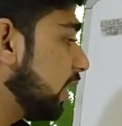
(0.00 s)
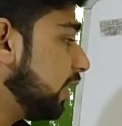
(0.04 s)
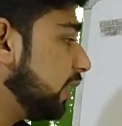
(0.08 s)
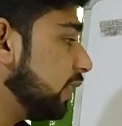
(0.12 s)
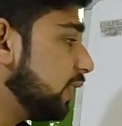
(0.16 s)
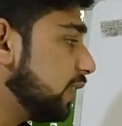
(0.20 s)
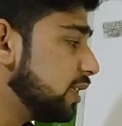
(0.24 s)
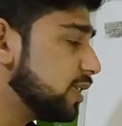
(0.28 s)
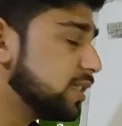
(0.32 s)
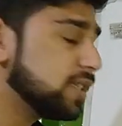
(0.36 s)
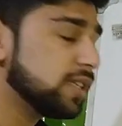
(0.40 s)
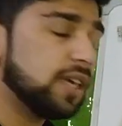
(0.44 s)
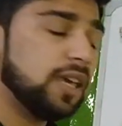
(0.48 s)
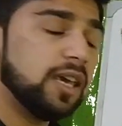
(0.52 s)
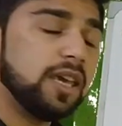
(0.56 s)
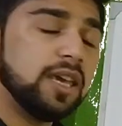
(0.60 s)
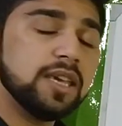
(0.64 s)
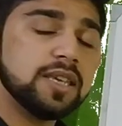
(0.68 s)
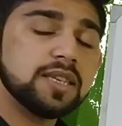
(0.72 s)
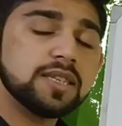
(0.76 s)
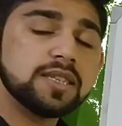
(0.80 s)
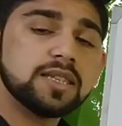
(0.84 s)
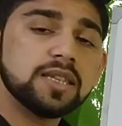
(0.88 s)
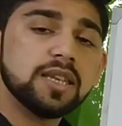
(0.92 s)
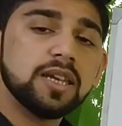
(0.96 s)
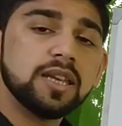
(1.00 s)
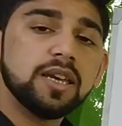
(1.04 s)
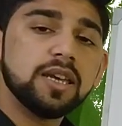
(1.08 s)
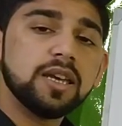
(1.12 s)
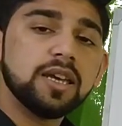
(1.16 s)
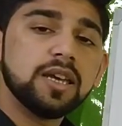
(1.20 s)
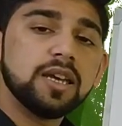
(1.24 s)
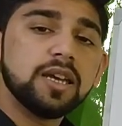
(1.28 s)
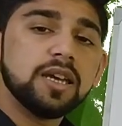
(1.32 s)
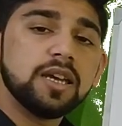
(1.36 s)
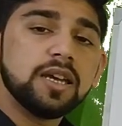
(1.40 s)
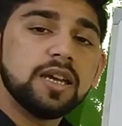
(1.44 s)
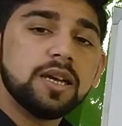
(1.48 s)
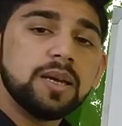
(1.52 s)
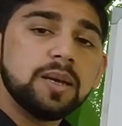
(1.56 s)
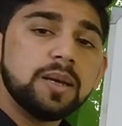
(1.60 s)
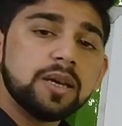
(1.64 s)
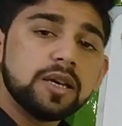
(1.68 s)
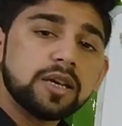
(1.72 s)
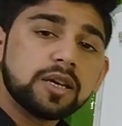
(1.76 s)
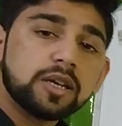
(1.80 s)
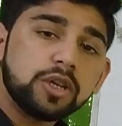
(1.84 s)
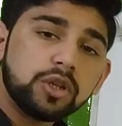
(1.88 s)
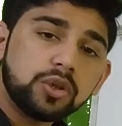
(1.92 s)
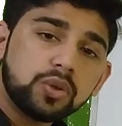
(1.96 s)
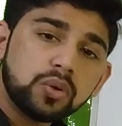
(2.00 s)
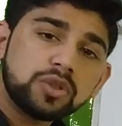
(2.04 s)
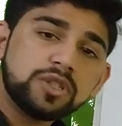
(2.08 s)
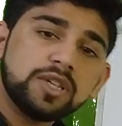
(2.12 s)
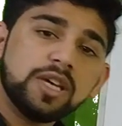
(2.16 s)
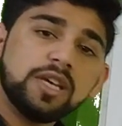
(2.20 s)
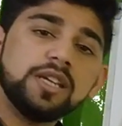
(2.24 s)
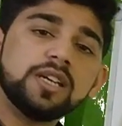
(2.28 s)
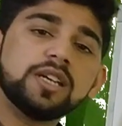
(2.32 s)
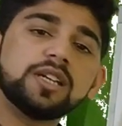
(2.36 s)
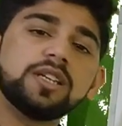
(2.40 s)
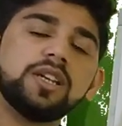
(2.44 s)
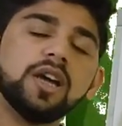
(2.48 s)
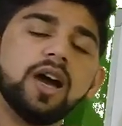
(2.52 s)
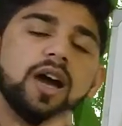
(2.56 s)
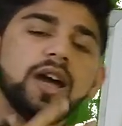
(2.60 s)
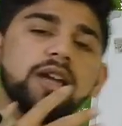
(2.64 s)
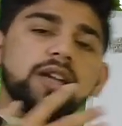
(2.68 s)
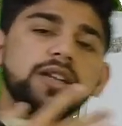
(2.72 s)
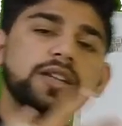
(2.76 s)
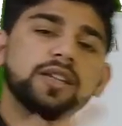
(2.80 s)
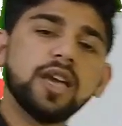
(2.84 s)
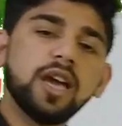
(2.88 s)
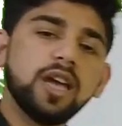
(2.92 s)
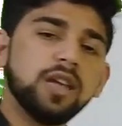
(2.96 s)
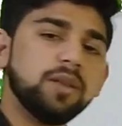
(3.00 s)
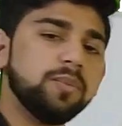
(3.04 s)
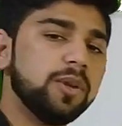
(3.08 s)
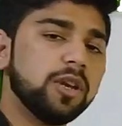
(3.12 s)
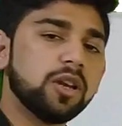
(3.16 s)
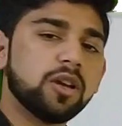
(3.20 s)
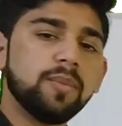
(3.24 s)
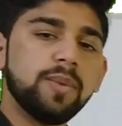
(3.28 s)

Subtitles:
in this case, ketogenic diet can be